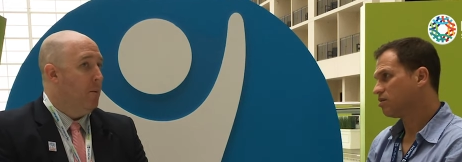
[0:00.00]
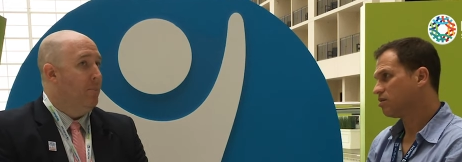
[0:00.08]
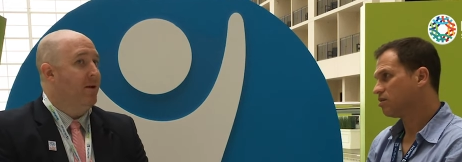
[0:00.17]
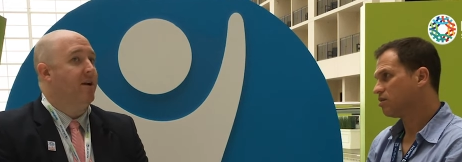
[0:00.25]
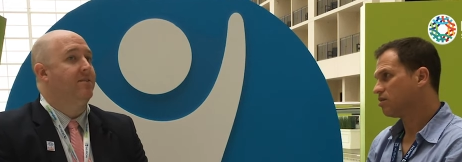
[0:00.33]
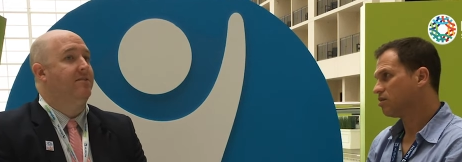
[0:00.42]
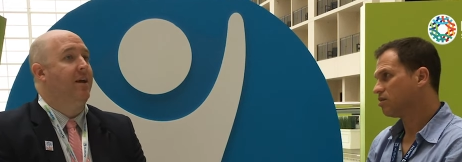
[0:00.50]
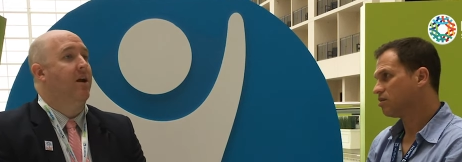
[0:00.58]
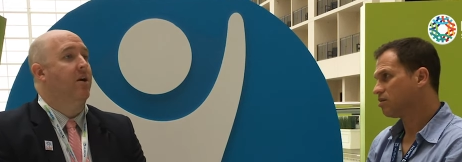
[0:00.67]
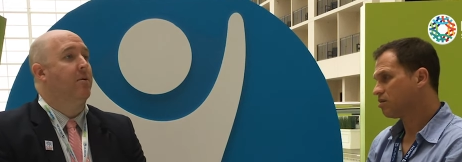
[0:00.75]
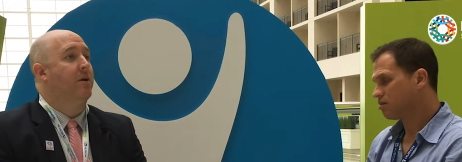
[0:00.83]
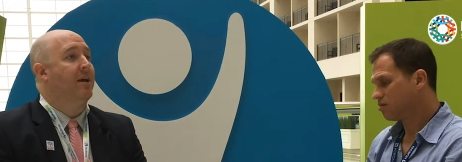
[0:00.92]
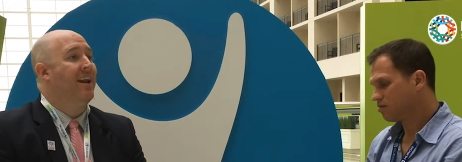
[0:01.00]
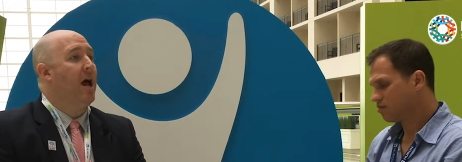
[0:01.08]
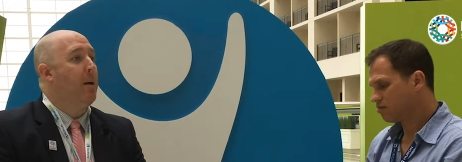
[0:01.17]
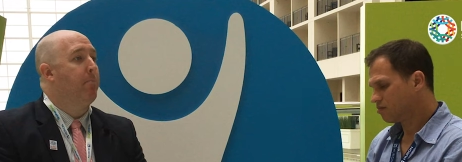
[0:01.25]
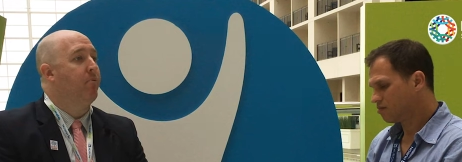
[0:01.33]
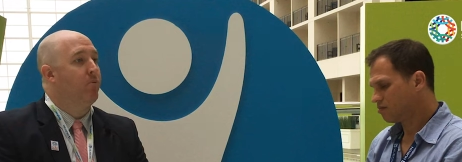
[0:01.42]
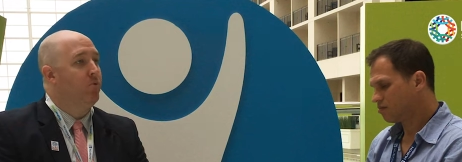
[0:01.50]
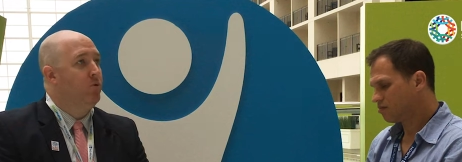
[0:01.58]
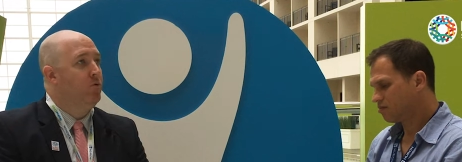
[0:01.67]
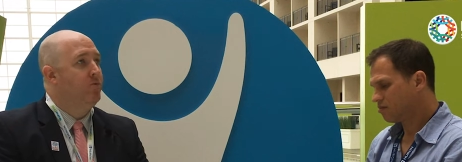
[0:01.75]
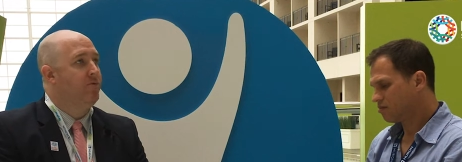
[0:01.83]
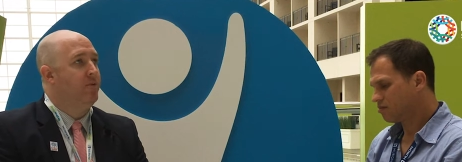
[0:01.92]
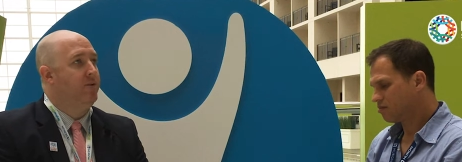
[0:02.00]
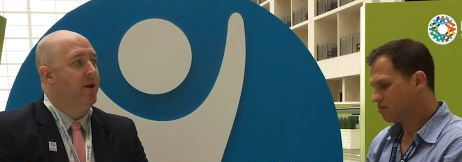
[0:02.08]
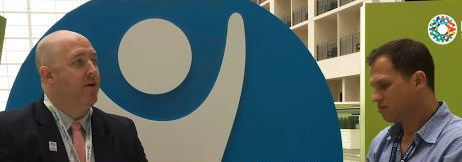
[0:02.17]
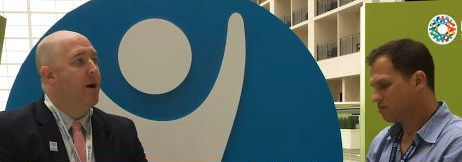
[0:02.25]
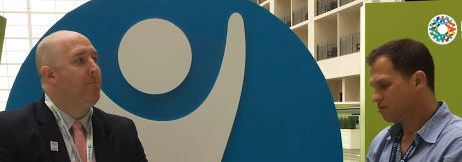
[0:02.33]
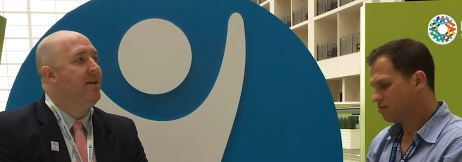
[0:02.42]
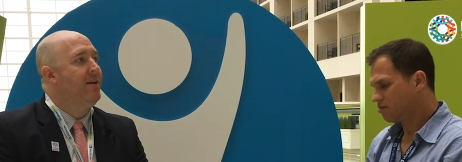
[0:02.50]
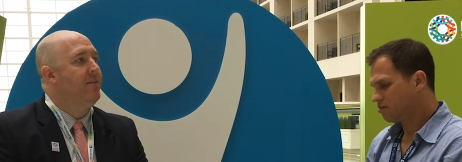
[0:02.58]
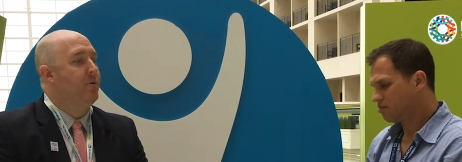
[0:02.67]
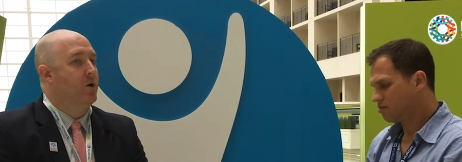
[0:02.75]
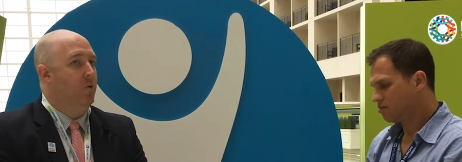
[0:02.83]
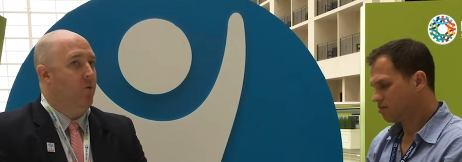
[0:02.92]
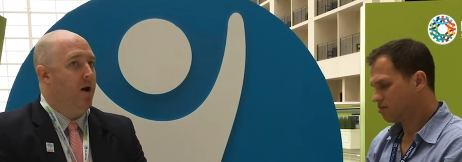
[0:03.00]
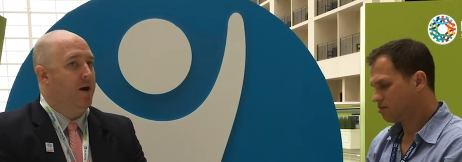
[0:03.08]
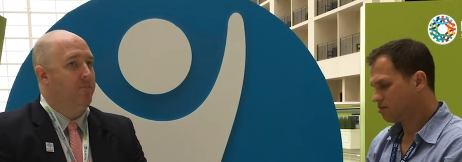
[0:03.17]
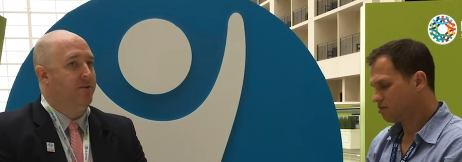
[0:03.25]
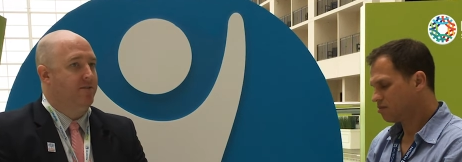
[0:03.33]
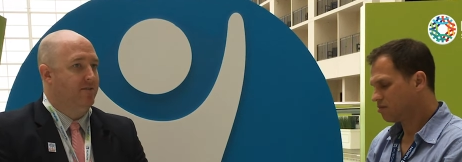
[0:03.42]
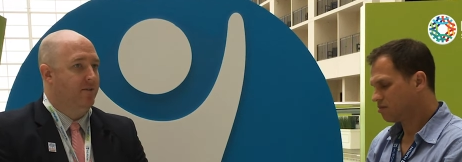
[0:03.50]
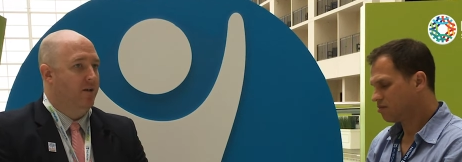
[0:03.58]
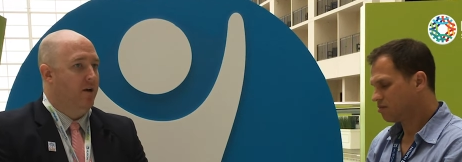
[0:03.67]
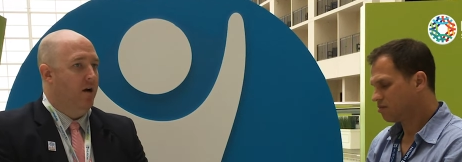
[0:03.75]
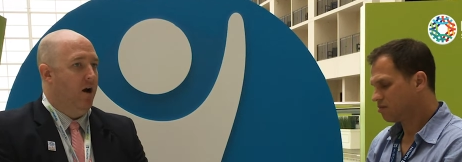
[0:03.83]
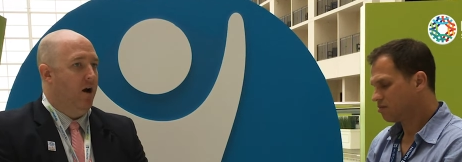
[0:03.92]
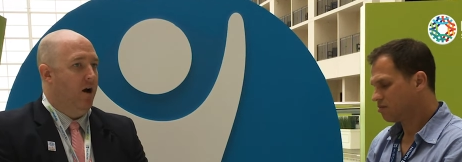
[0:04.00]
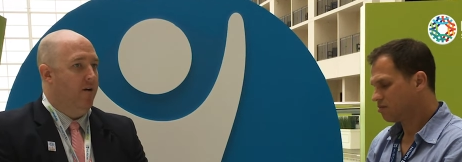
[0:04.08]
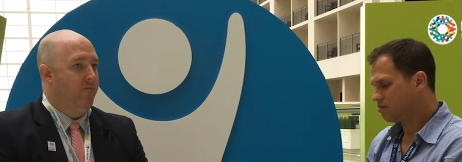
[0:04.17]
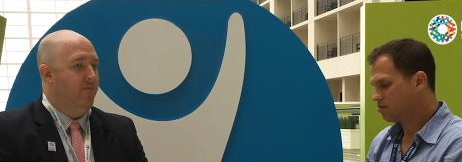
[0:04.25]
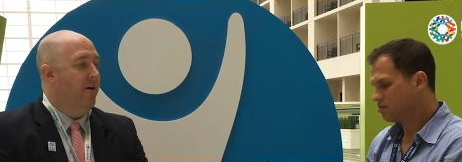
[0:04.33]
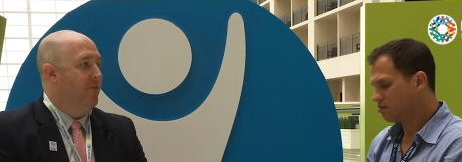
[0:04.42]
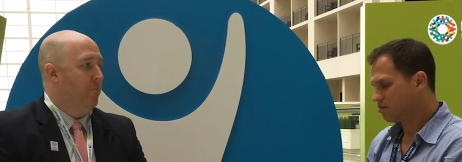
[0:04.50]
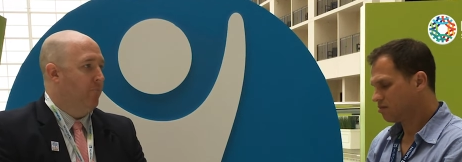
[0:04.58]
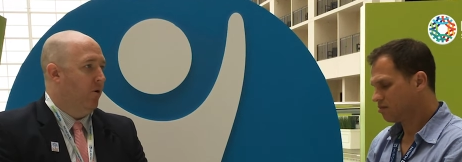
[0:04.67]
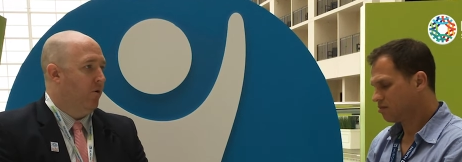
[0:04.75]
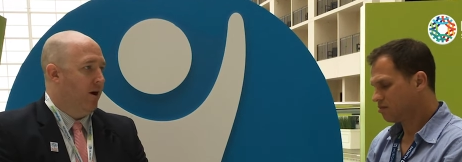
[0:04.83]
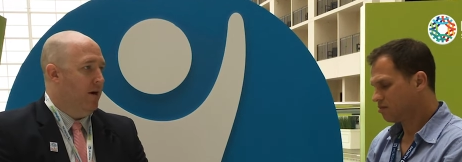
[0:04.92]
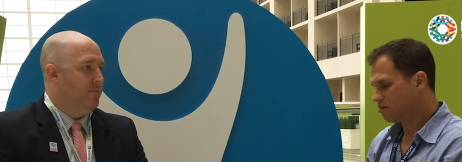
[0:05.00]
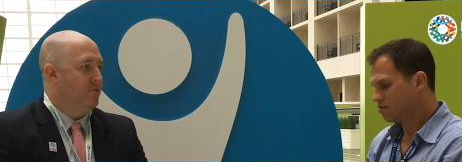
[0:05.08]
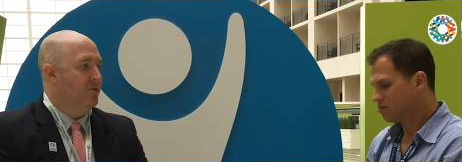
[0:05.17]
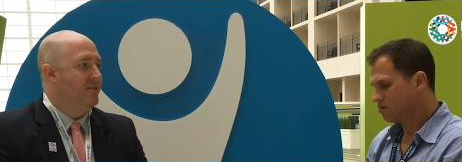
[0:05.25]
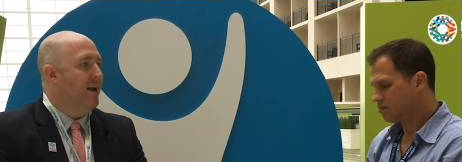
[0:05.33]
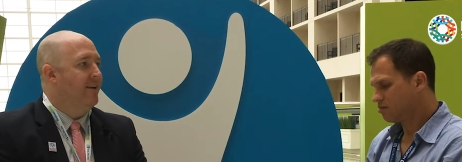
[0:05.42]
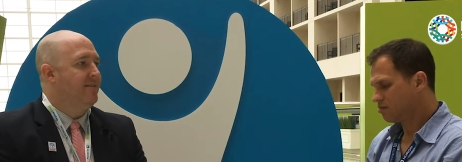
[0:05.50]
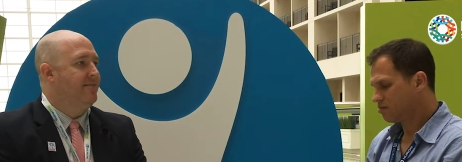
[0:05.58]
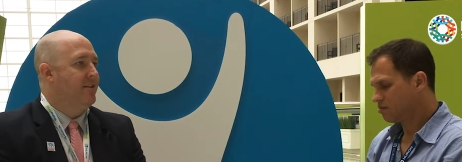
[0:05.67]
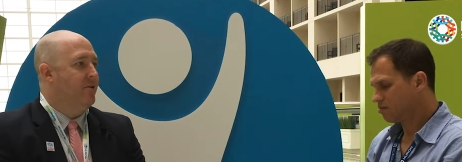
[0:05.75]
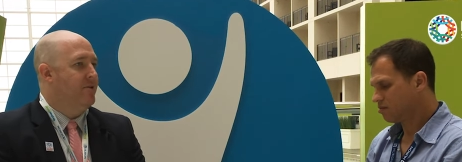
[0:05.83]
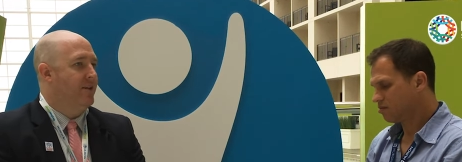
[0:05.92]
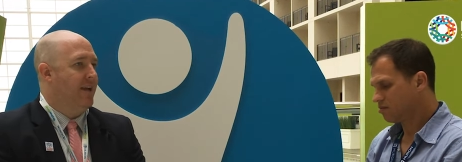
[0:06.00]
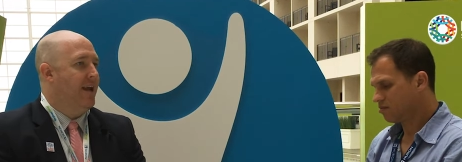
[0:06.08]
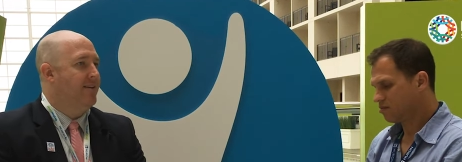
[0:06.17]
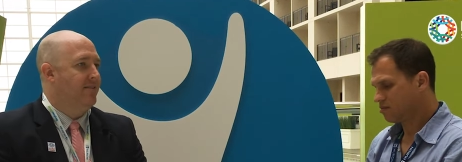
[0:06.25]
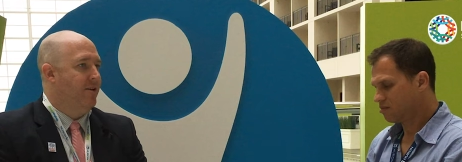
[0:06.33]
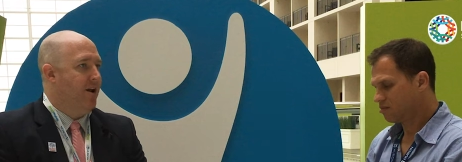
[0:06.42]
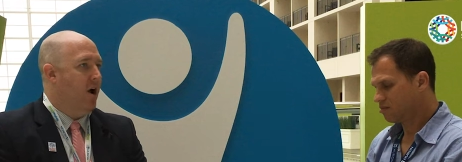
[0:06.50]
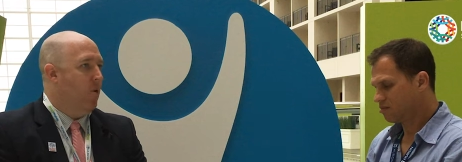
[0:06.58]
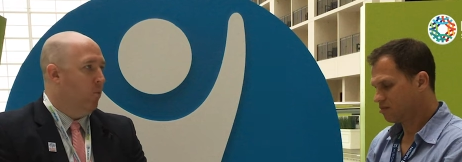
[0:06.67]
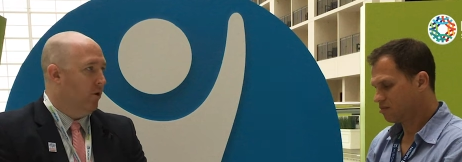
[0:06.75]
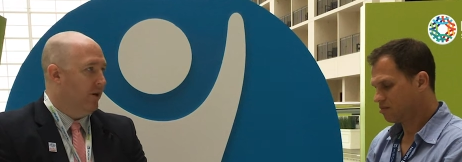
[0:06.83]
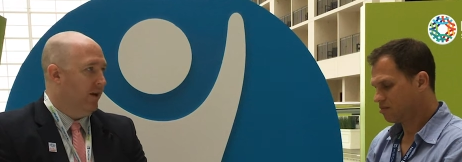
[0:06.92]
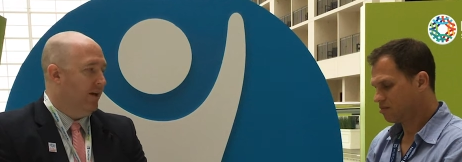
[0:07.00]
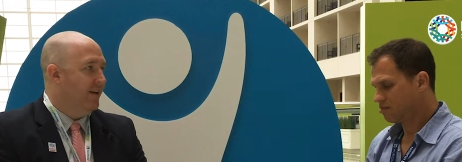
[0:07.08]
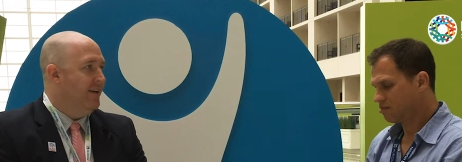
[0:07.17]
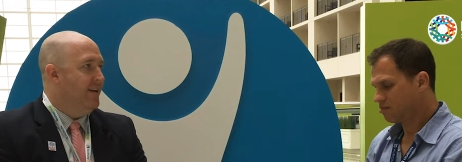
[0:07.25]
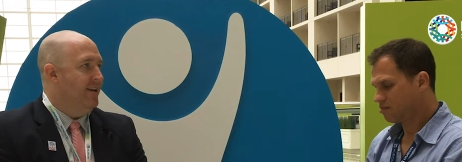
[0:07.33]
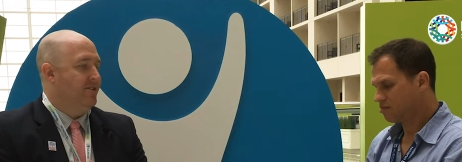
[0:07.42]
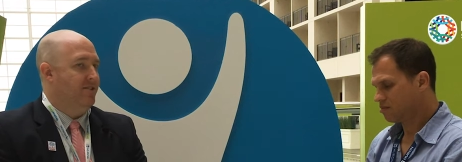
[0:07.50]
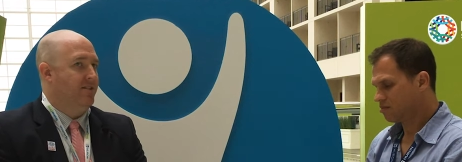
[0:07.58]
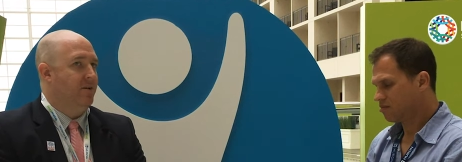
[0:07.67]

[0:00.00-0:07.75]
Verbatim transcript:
Speaker 1: Because they are cannot prove they're not meeting the requirements of, of the program. So it's not necessarily the case that they're not working. It's just